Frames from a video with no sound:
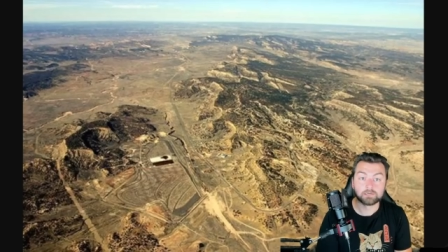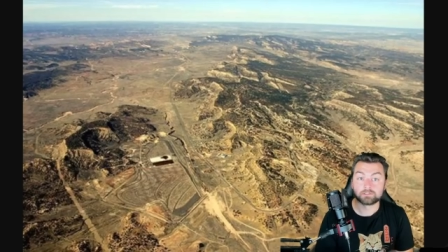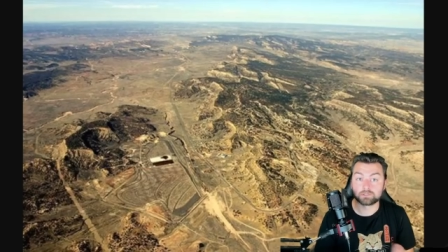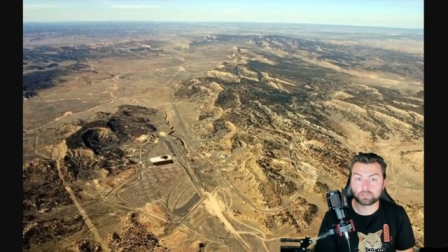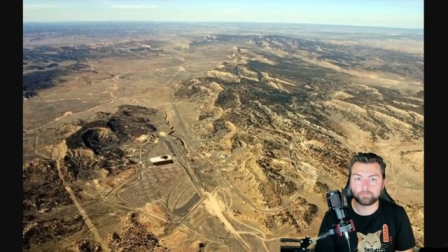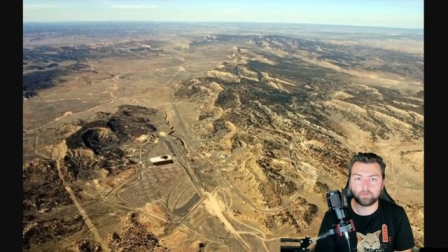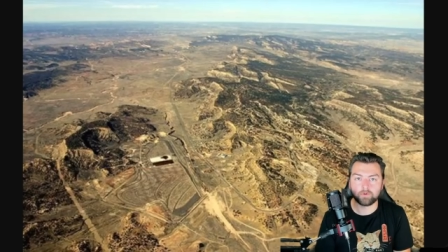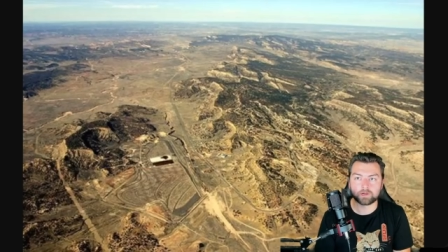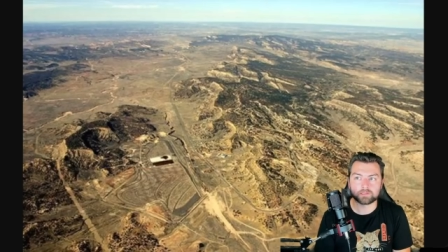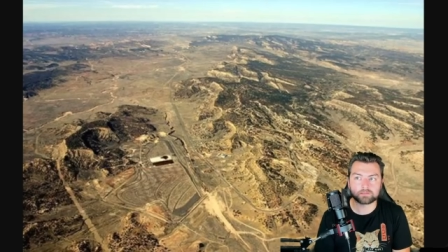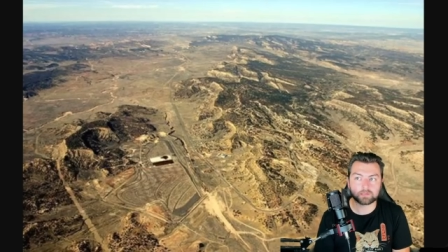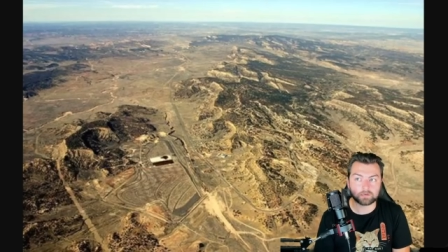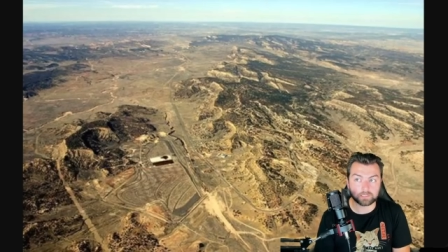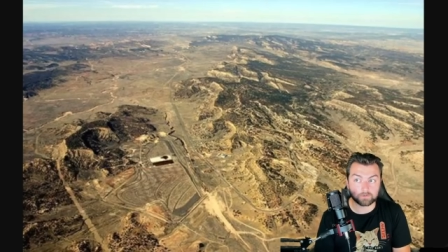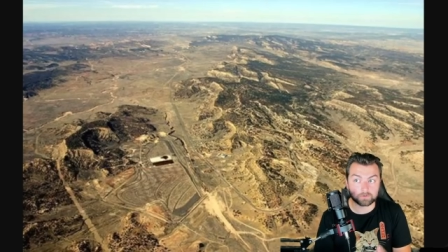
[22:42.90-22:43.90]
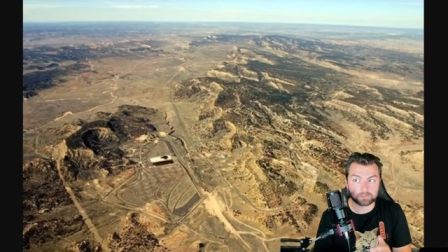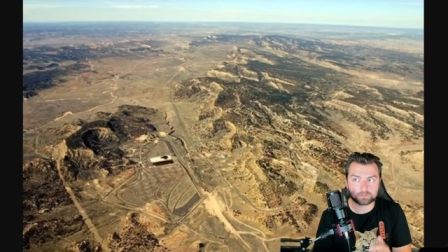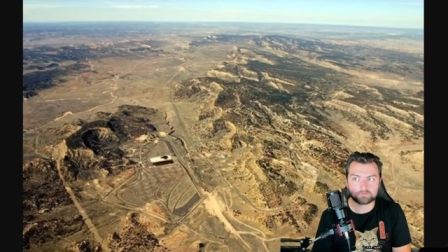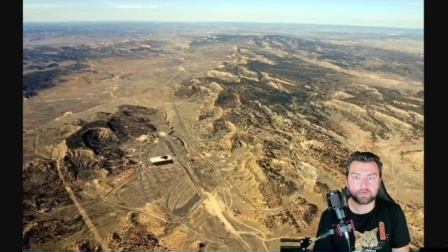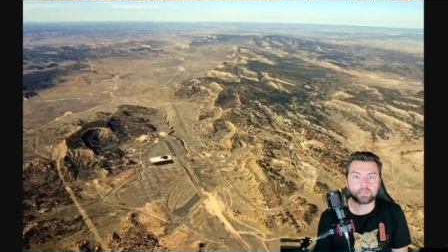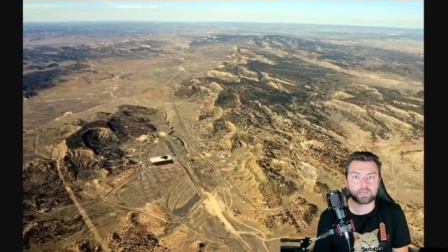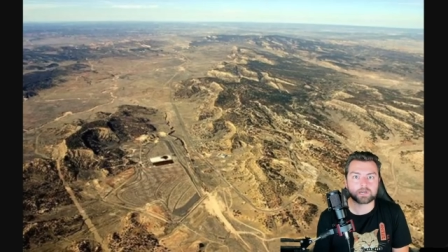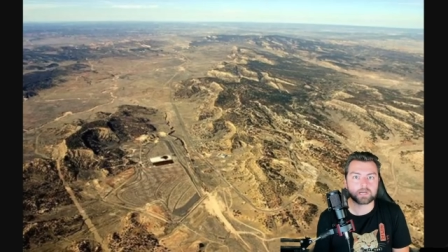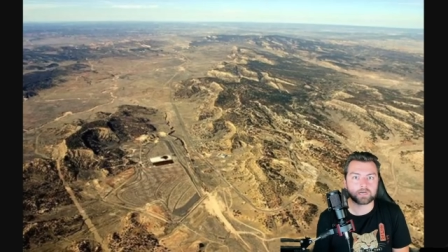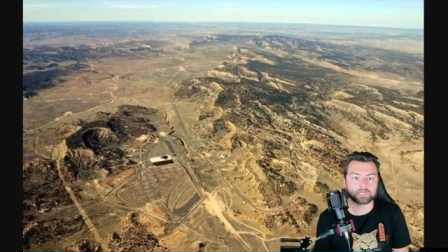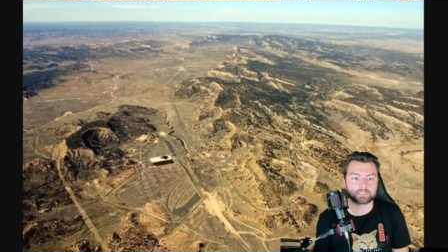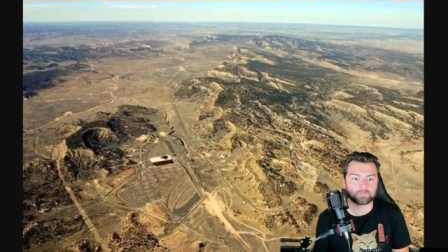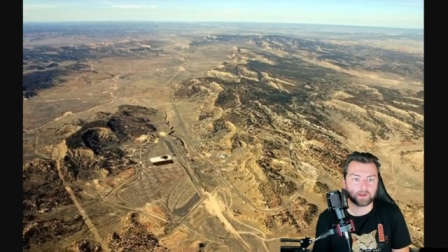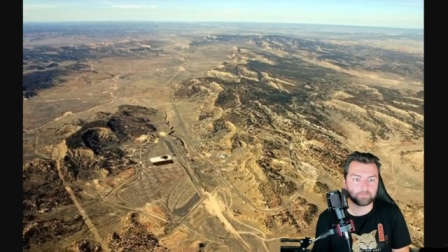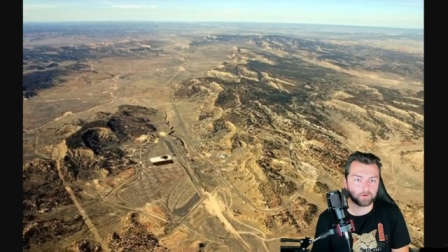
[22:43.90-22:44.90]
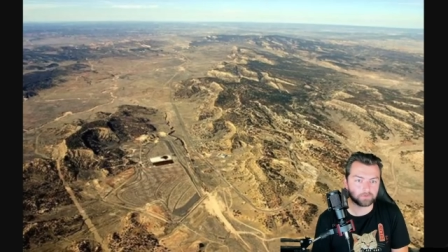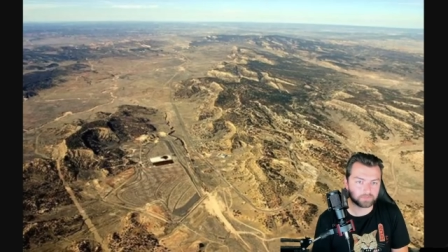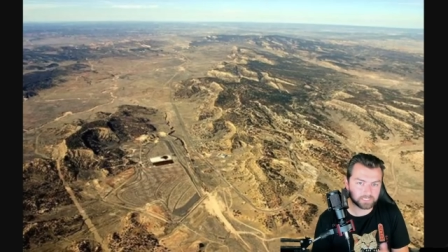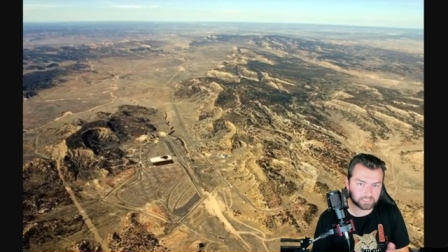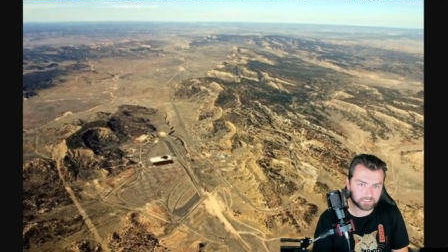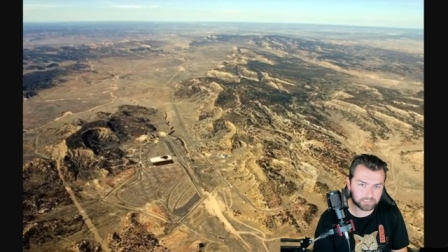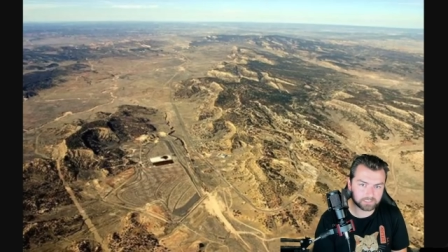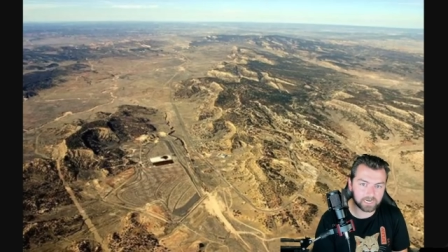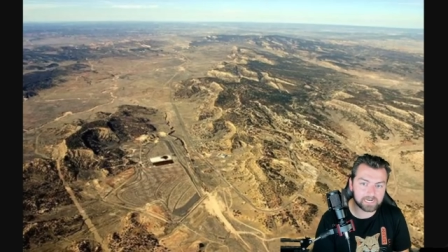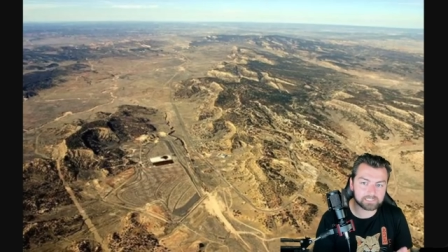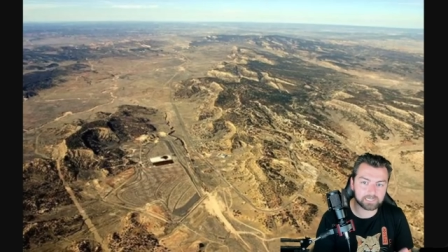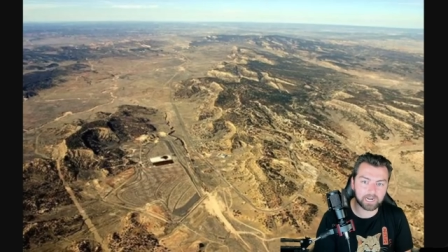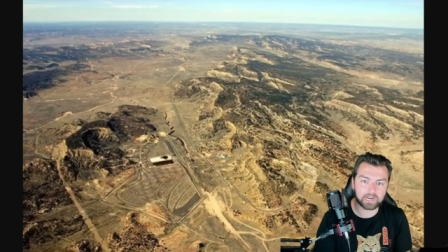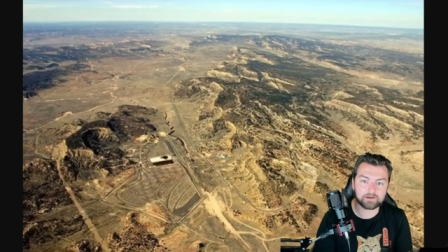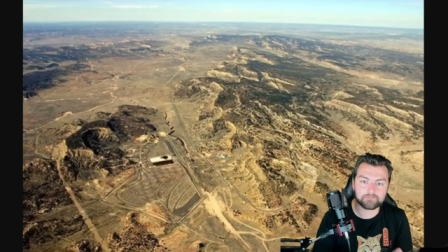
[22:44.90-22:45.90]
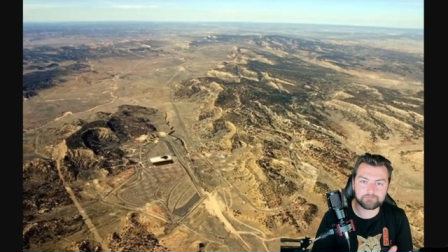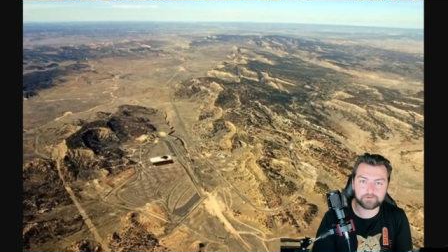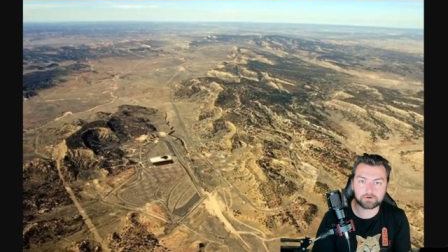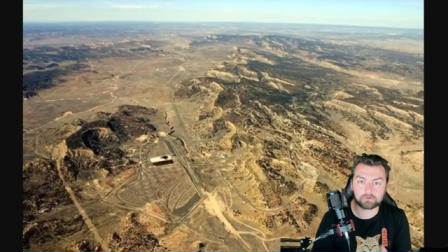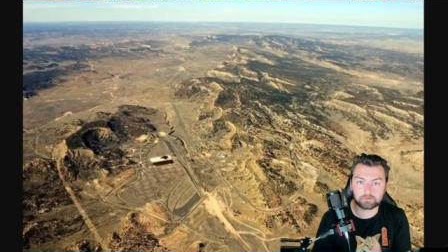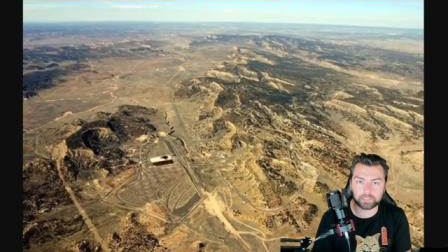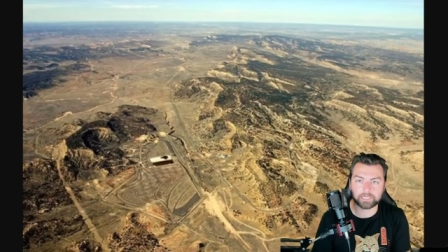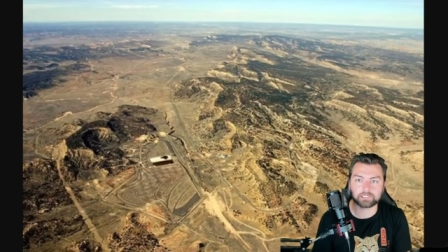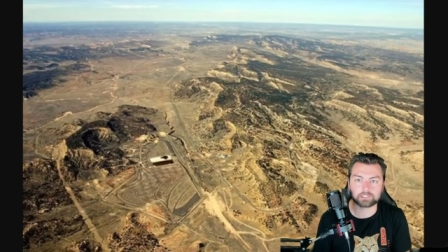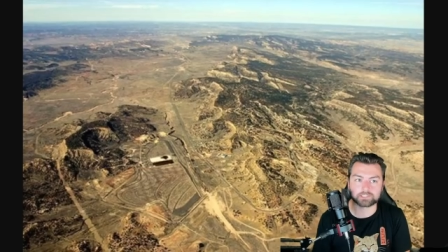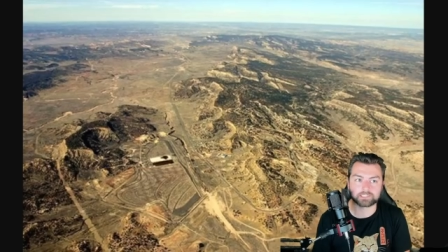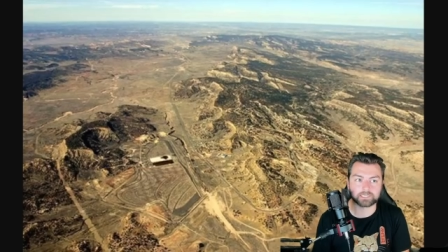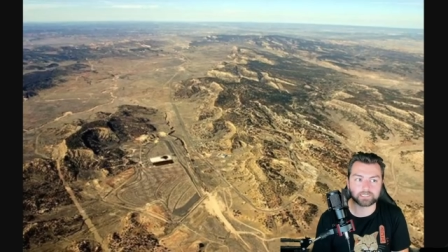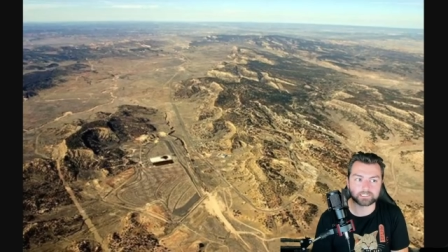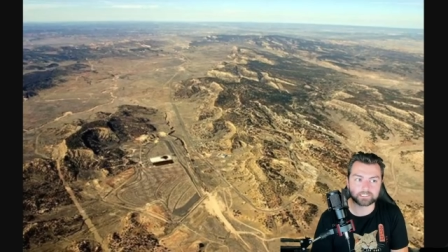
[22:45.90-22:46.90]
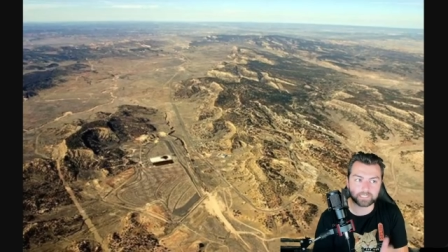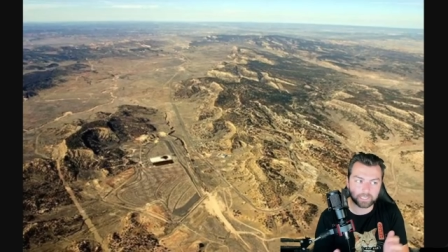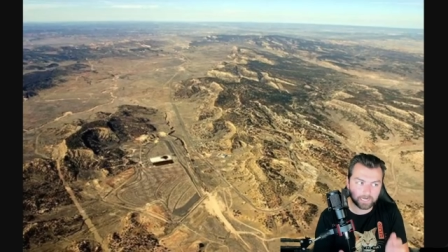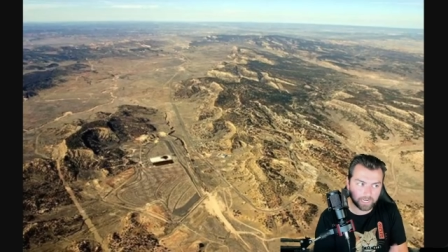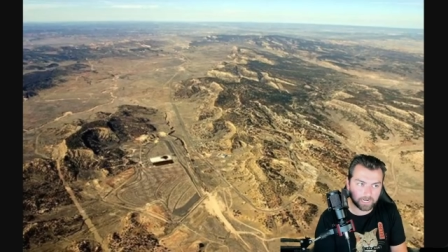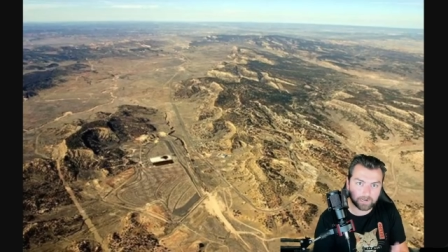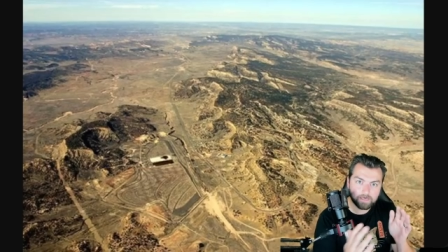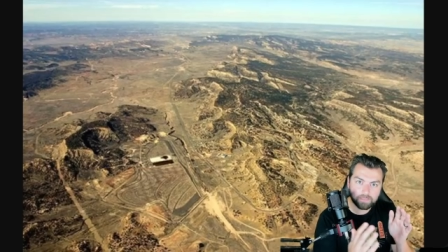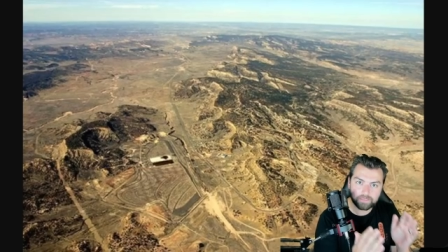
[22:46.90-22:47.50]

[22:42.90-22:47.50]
to the point that it was recognized by both the state and federal agencies that, hey,